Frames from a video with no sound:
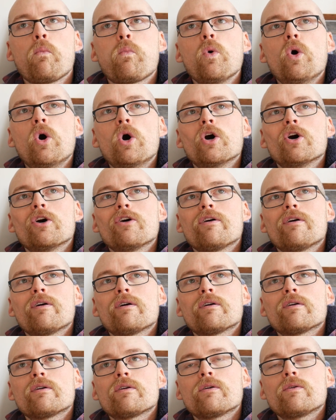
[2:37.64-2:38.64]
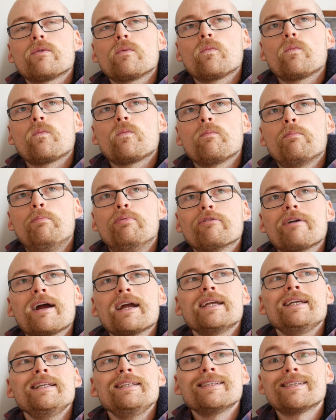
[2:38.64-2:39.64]
what
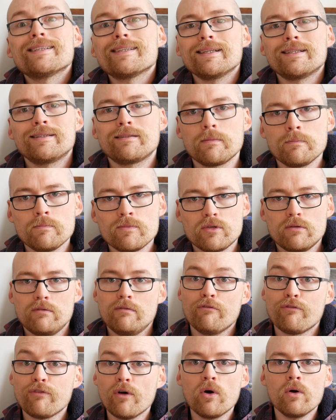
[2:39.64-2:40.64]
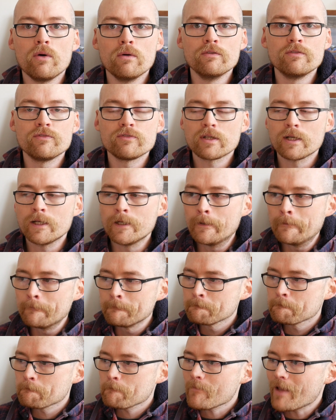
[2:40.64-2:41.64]
brain systems are involved
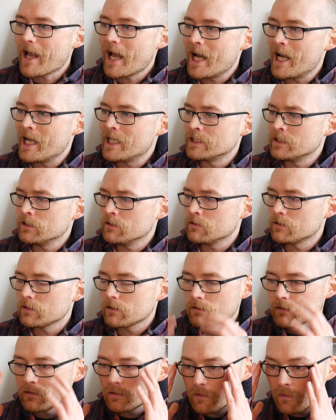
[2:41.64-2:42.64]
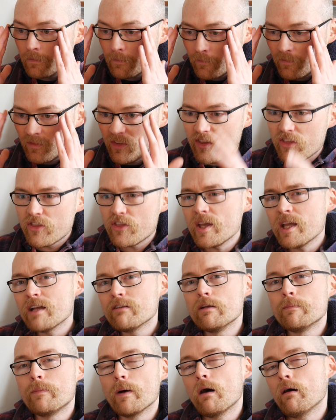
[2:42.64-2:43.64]
and the
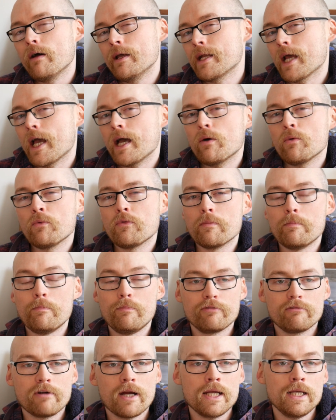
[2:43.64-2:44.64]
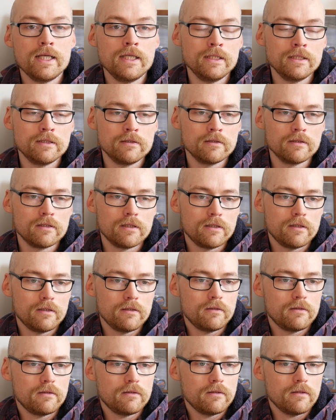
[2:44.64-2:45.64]
theory behind how the brain
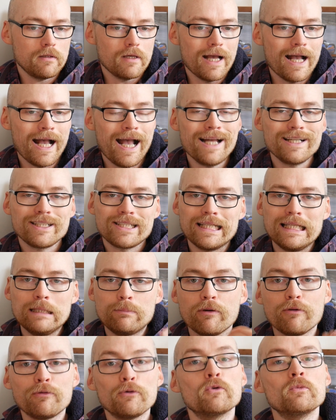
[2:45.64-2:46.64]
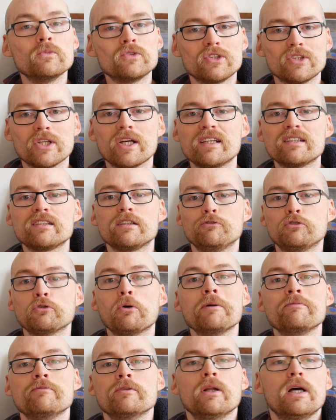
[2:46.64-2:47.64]
actually performs the task of
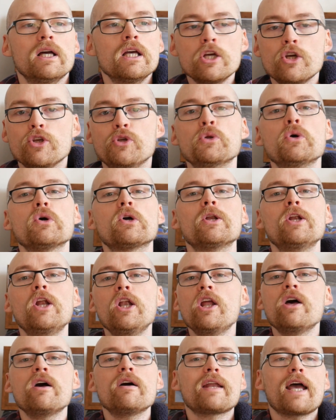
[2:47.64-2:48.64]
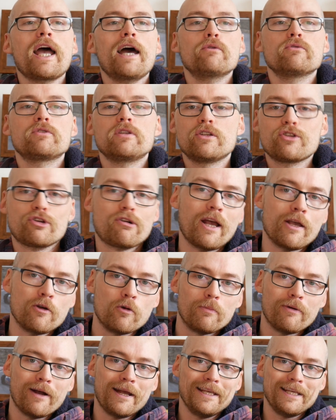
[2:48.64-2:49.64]
driving. Like, you're not going to learn how to trail
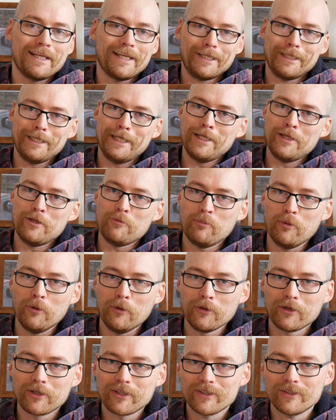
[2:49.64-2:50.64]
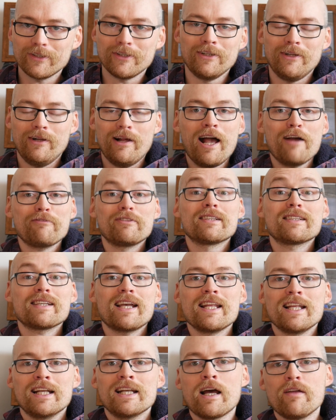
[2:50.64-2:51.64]
brake in the book. Oh, I have to say
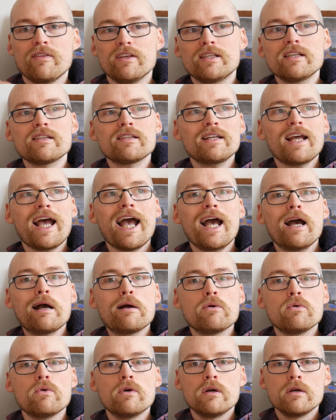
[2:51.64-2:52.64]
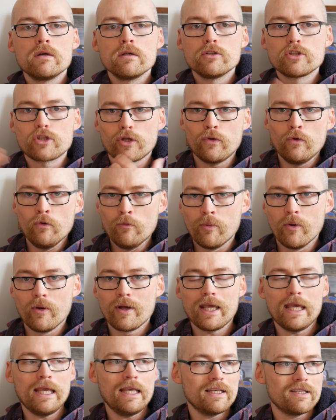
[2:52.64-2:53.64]
that now. This isn't a how to
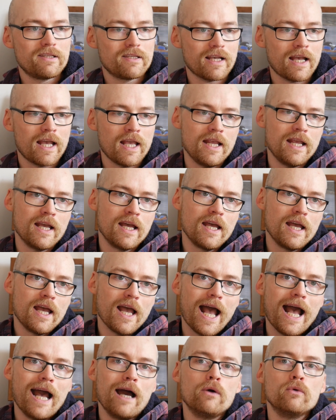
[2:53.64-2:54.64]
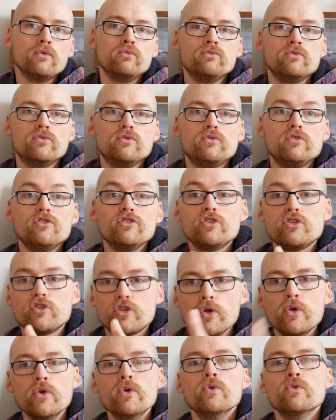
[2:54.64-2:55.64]
book, it's a how
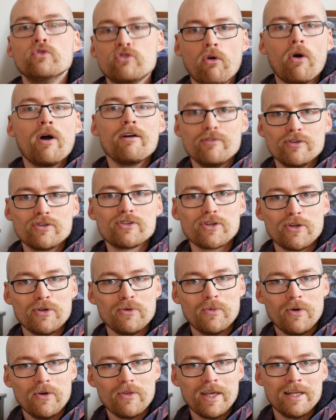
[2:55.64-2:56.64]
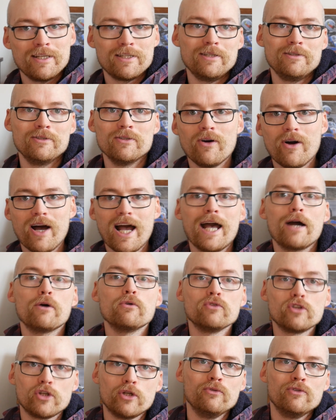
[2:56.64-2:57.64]
do drivers do what they do, not how
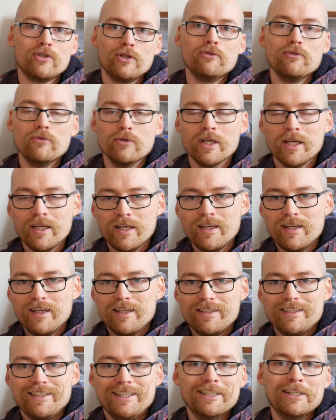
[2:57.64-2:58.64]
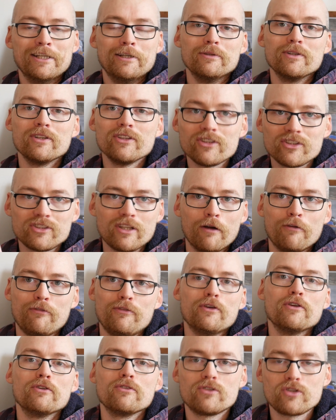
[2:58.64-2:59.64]
to do, you know, stuff
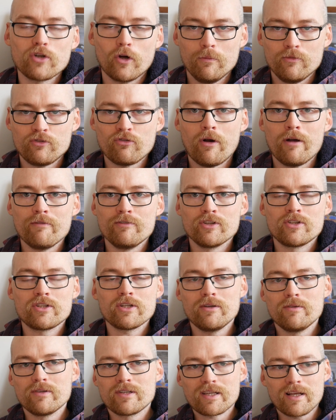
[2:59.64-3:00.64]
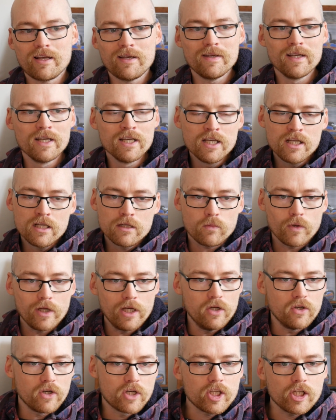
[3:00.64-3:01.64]
that top drivers do. So we
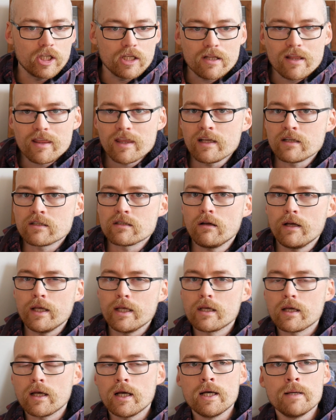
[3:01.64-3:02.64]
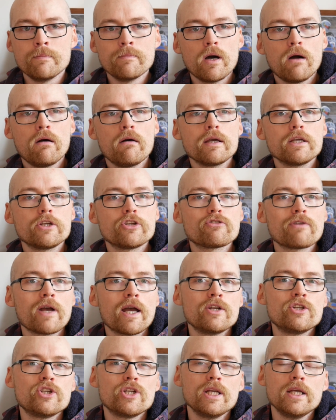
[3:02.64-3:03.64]
look at things like um, eye
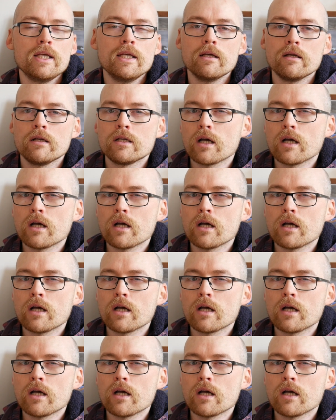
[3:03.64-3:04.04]
strategy,